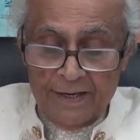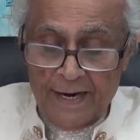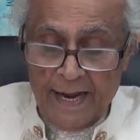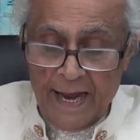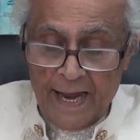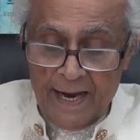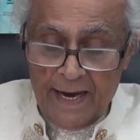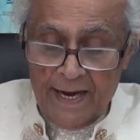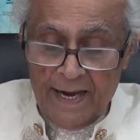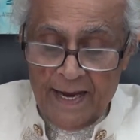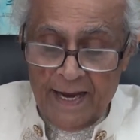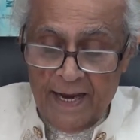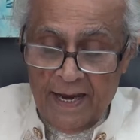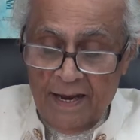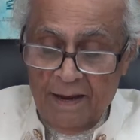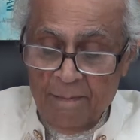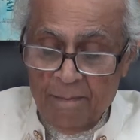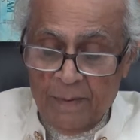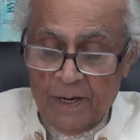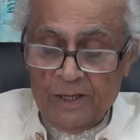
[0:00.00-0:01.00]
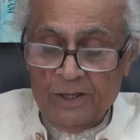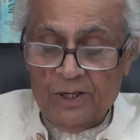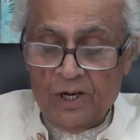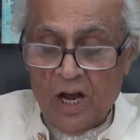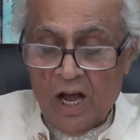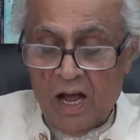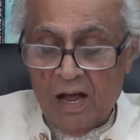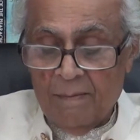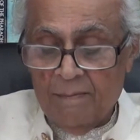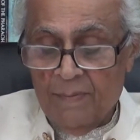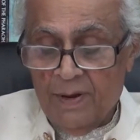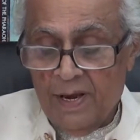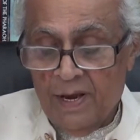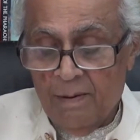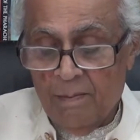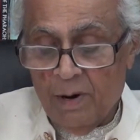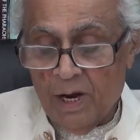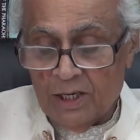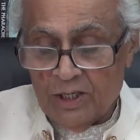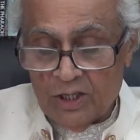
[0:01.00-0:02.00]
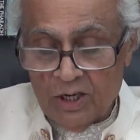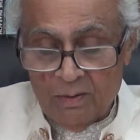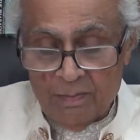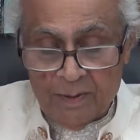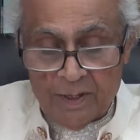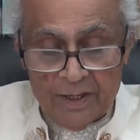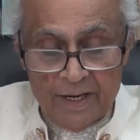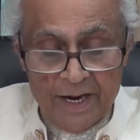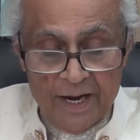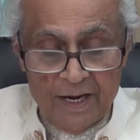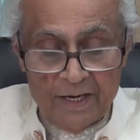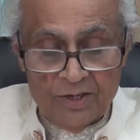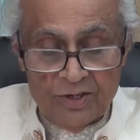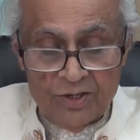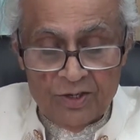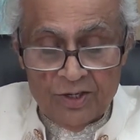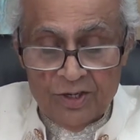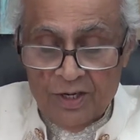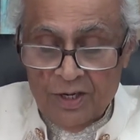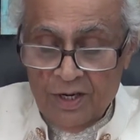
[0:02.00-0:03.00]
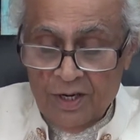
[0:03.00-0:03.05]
Delhi, Punjab, Himachal Pradesh,